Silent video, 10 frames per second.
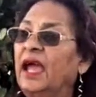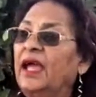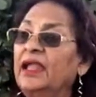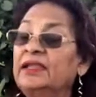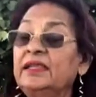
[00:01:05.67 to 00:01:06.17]

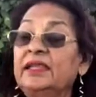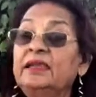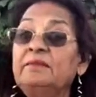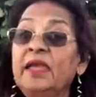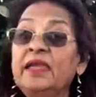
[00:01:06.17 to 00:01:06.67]
And
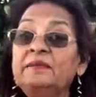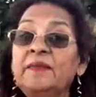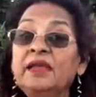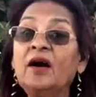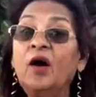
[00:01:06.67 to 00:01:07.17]
he made
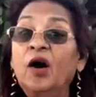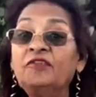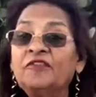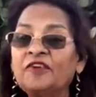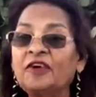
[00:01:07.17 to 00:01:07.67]
me an
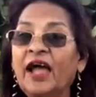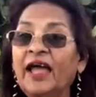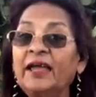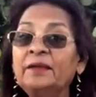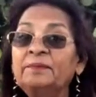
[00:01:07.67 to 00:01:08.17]
offer.
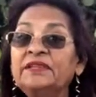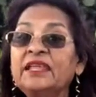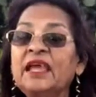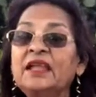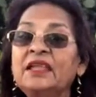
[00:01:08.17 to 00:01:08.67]
I am
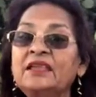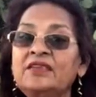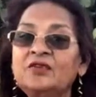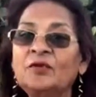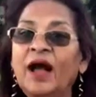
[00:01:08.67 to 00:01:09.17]
telling
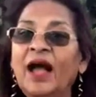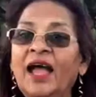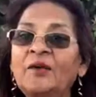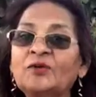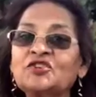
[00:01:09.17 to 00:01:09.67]
you,
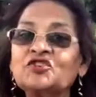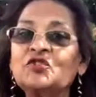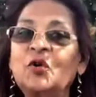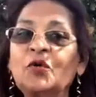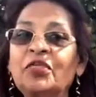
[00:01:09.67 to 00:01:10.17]
I was
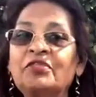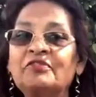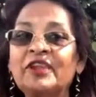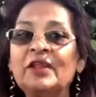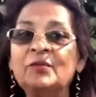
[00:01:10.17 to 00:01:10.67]
so
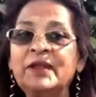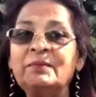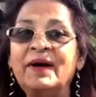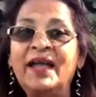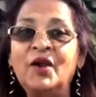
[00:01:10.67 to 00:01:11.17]
thrilled
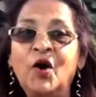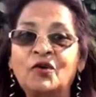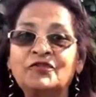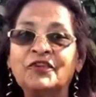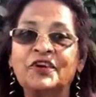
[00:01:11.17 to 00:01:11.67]
with my
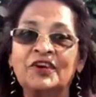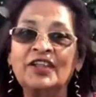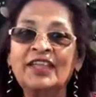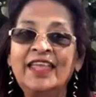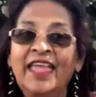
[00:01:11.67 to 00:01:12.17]
offer.
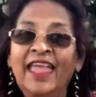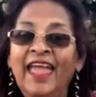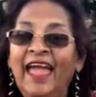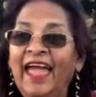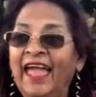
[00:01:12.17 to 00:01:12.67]

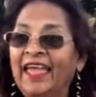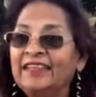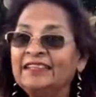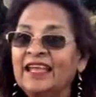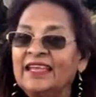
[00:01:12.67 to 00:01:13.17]

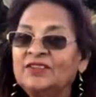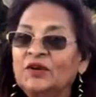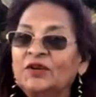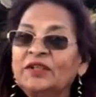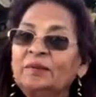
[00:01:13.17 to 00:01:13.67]
And I
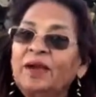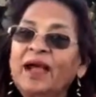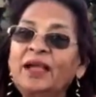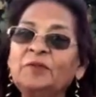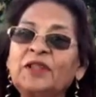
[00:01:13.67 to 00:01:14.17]
told him
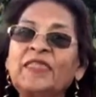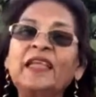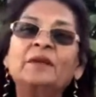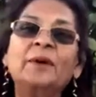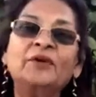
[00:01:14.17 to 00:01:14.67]
I would
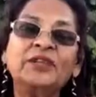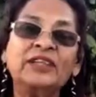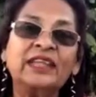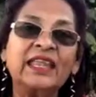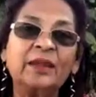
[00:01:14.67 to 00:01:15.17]
think about it
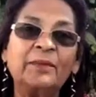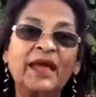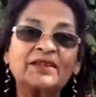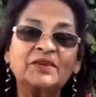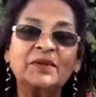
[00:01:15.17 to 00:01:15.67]
and get
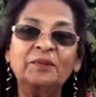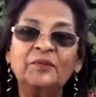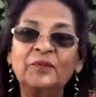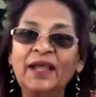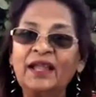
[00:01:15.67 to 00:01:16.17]
back to
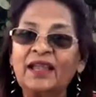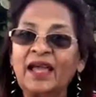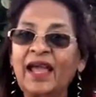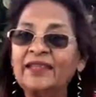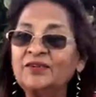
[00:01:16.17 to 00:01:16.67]
him. Well,
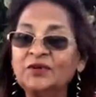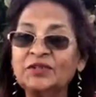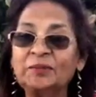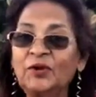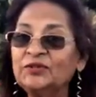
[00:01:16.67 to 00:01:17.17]
I thought
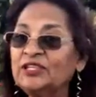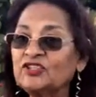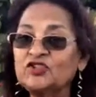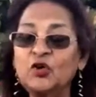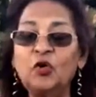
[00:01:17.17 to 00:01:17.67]
about it
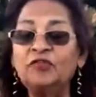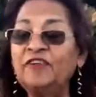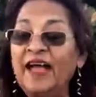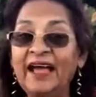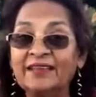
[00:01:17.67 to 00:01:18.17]
so
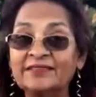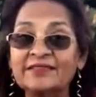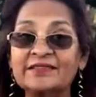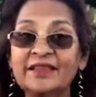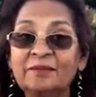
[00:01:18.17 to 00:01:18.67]

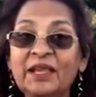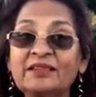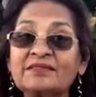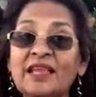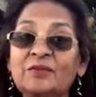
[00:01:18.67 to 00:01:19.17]
fast
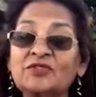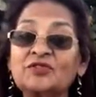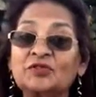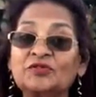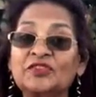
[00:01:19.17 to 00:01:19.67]
because I was
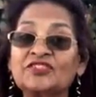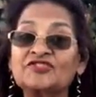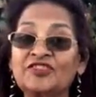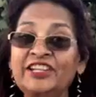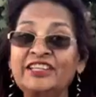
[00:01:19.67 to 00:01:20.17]
so
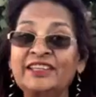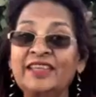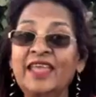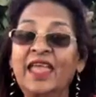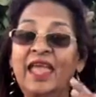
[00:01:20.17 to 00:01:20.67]
frustrated.
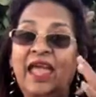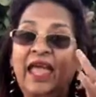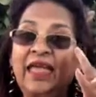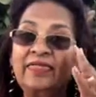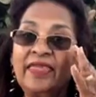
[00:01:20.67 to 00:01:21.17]

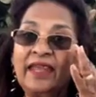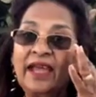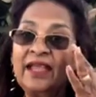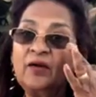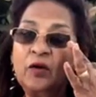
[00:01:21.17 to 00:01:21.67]
And then
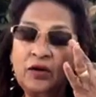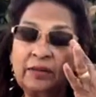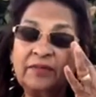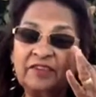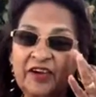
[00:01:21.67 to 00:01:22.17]
I called
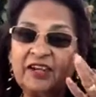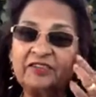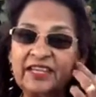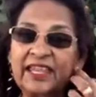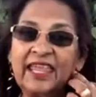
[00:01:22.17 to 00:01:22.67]
him the
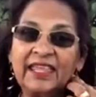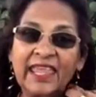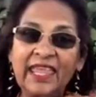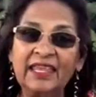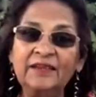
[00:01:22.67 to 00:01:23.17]
following day
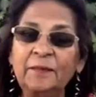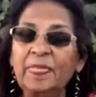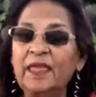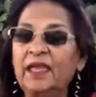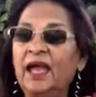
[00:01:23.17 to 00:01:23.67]
again,
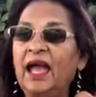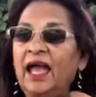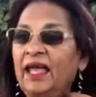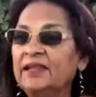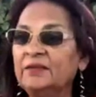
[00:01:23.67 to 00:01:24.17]

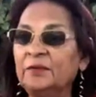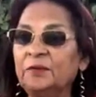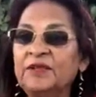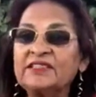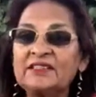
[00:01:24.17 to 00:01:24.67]
and
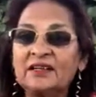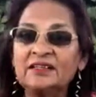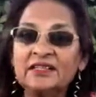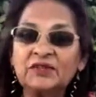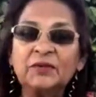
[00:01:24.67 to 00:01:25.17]
we
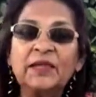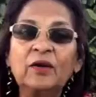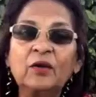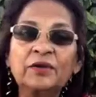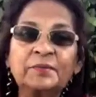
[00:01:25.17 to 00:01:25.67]
started doing
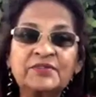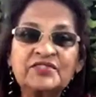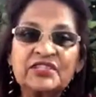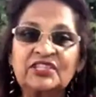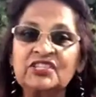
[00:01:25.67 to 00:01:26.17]
all the
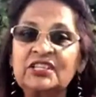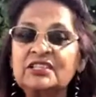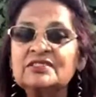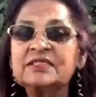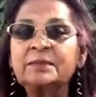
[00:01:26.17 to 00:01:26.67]

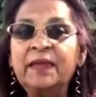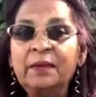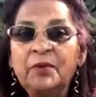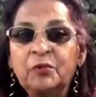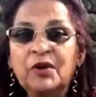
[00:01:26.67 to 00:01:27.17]
proceedings, the
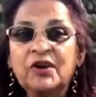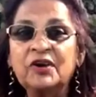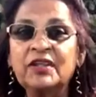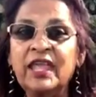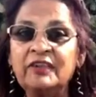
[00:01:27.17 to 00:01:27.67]

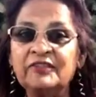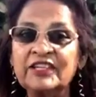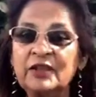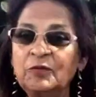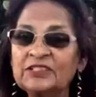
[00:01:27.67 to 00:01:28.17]
paperwork,
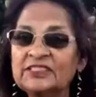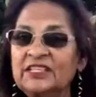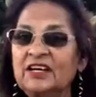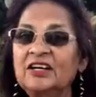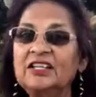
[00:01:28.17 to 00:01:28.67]
everything was
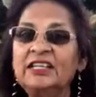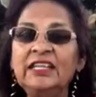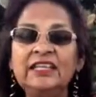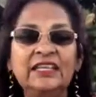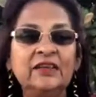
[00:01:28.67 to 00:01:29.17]
done.
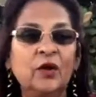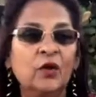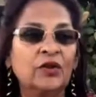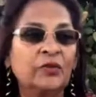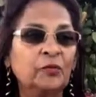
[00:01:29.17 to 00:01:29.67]
He did
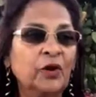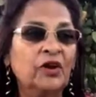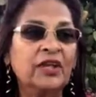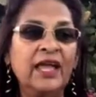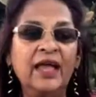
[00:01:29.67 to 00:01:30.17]
all the
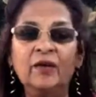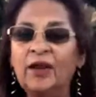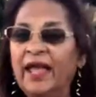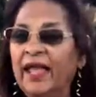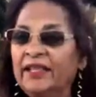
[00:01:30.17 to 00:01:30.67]
work. All
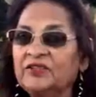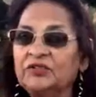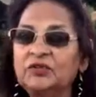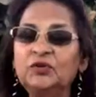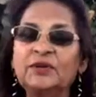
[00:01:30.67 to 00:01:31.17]
I had to
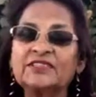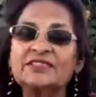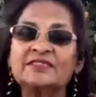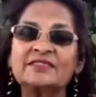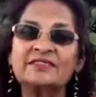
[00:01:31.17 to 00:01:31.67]
do was
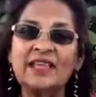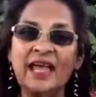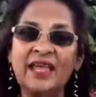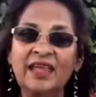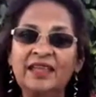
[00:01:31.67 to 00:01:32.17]
to
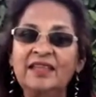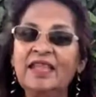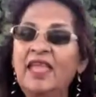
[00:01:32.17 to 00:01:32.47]
sign.